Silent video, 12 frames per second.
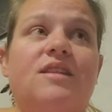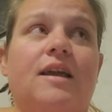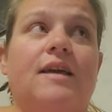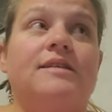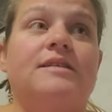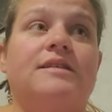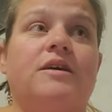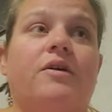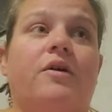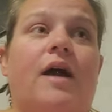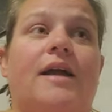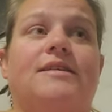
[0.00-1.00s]
And
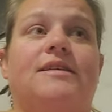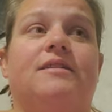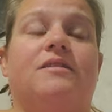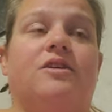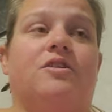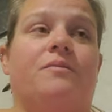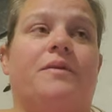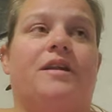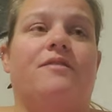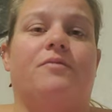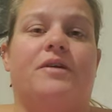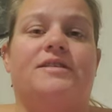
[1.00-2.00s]
so I did a little bit
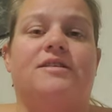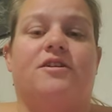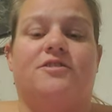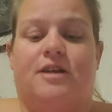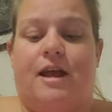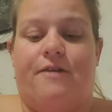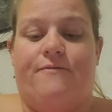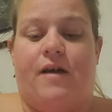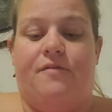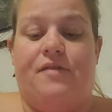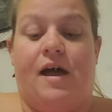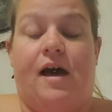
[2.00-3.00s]
of research and I
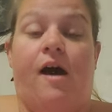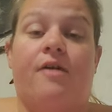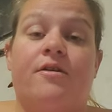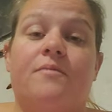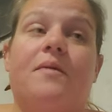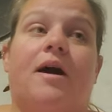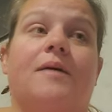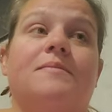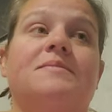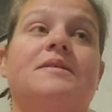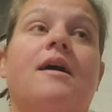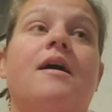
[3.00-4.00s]
found that other
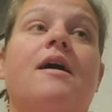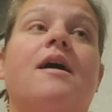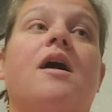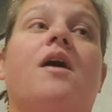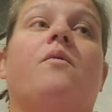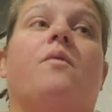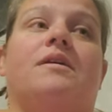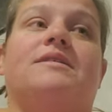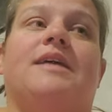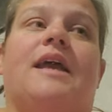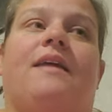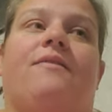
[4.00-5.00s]
moms were
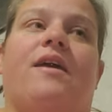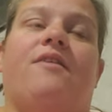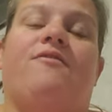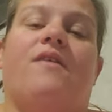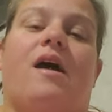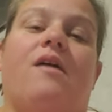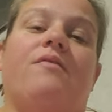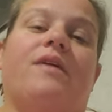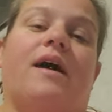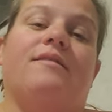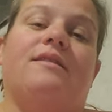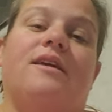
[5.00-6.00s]
saying they found
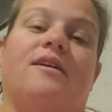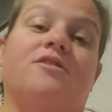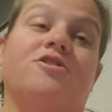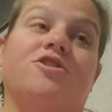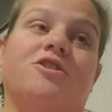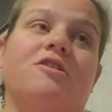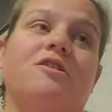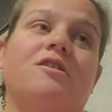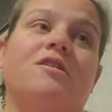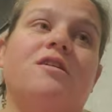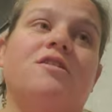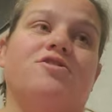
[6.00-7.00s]
that the
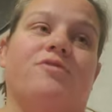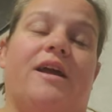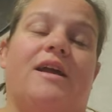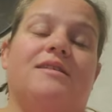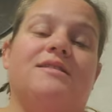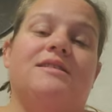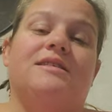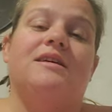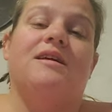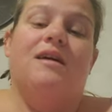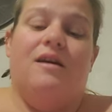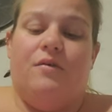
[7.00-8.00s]
Ensure drinks
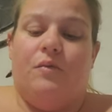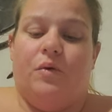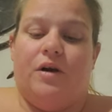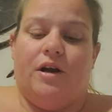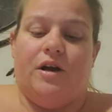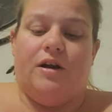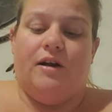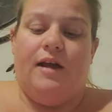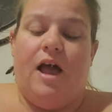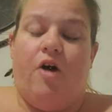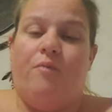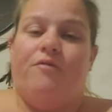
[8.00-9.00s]
were
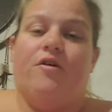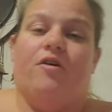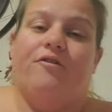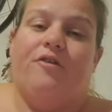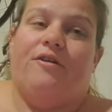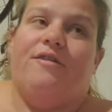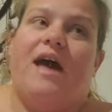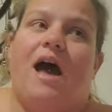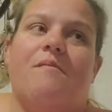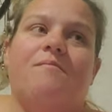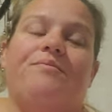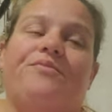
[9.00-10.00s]
helpful for
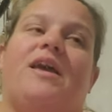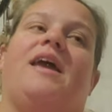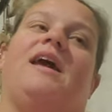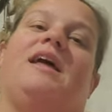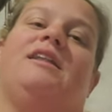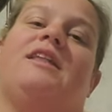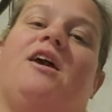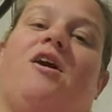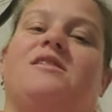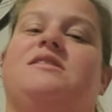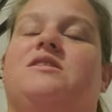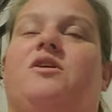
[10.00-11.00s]
them. And they
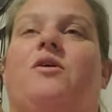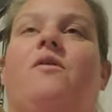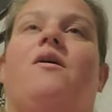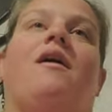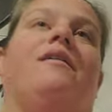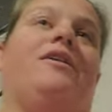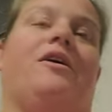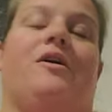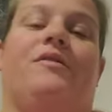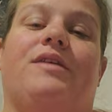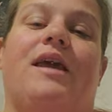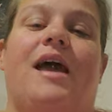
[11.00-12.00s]
also, you
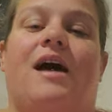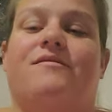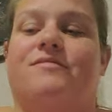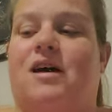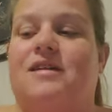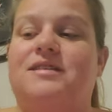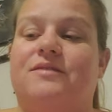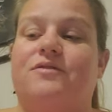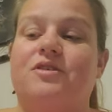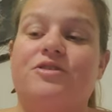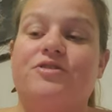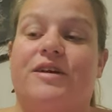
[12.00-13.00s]
know, they have lots of
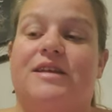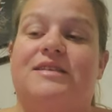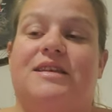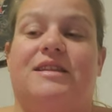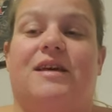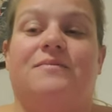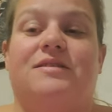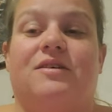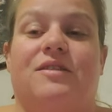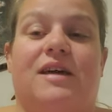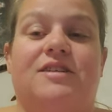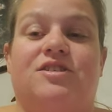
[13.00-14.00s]
nutrients in them.
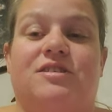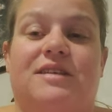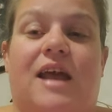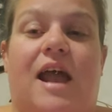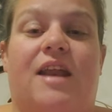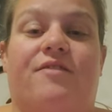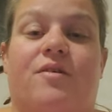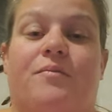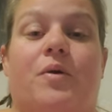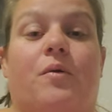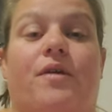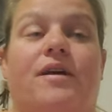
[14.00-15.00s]
So that's just kind of a
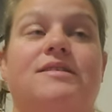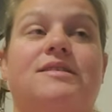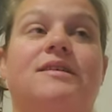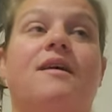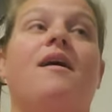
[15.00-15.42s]
bonus.